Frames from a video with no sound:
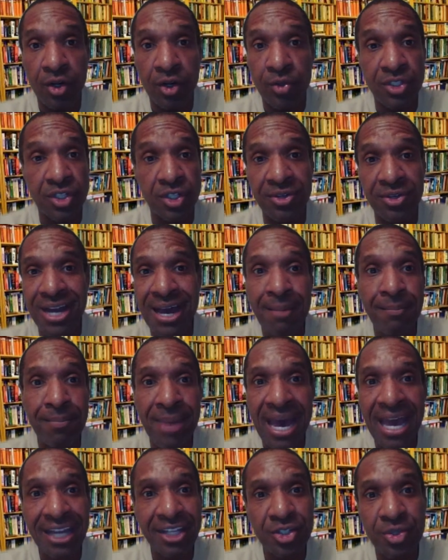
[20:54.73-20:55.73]
so you're not
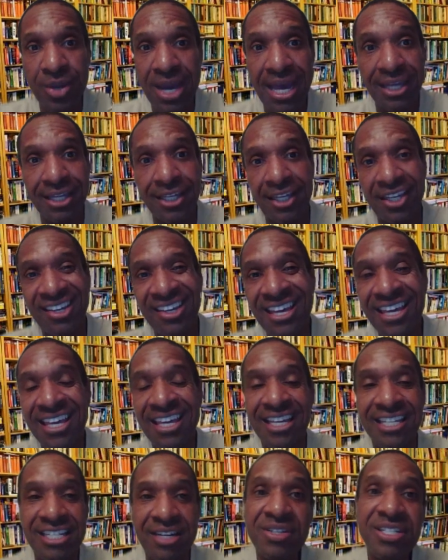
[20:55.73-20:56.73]
backtracking,
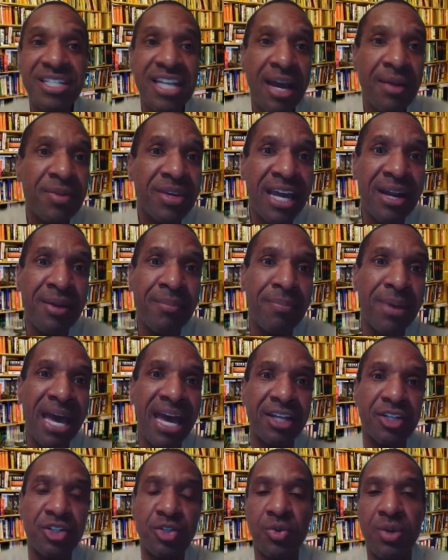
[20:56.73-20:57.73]
because every time you got to
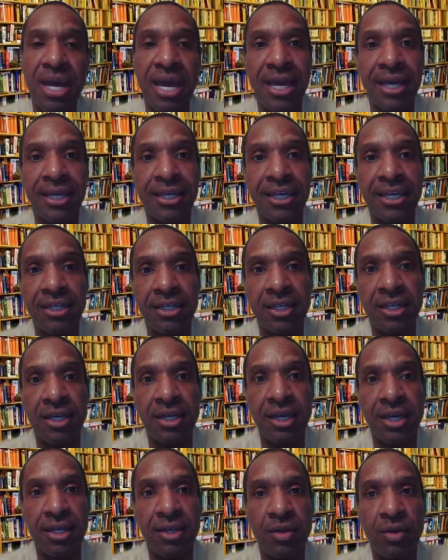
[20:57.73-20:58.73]
backtrack
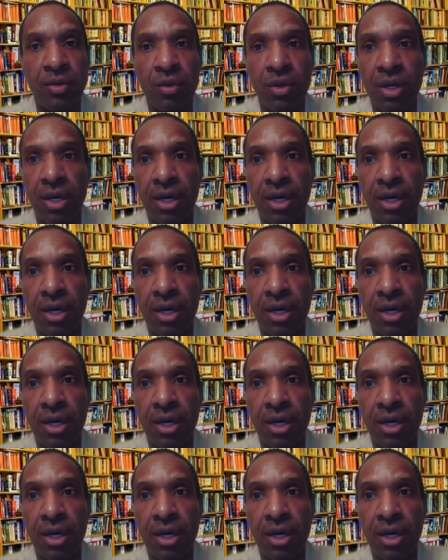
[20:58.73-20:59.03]
and